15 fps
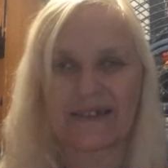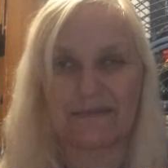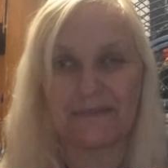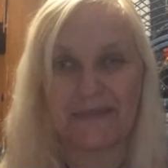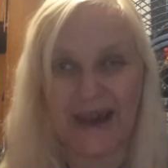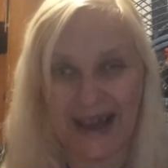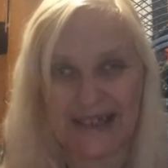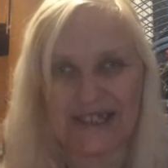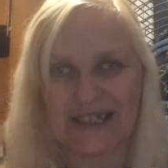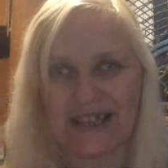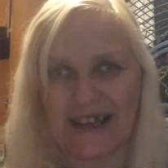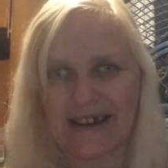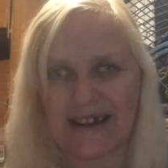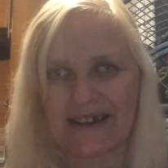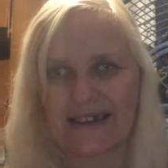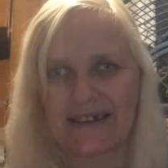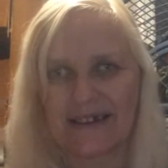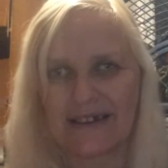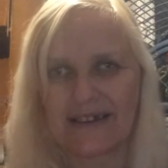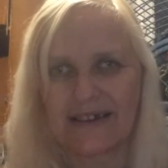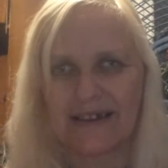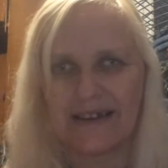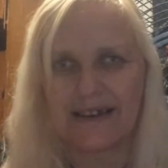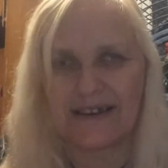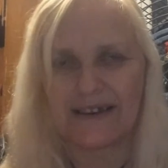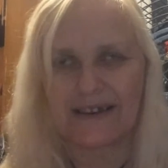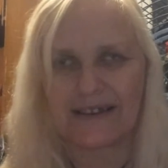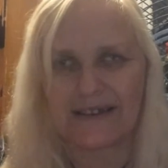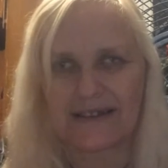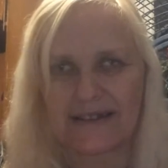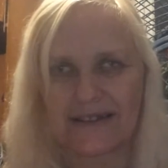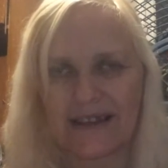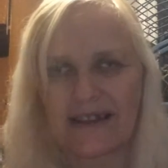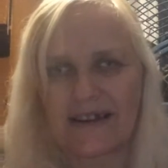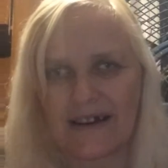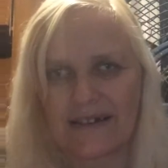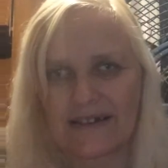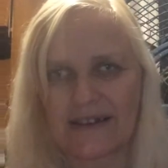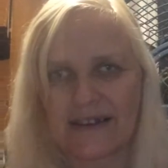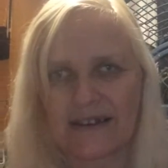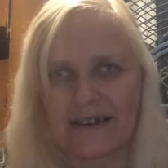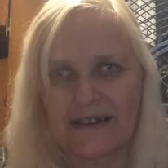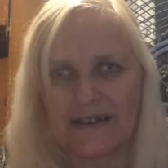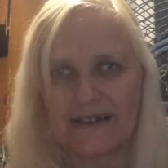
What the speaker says: magic, said Hardy.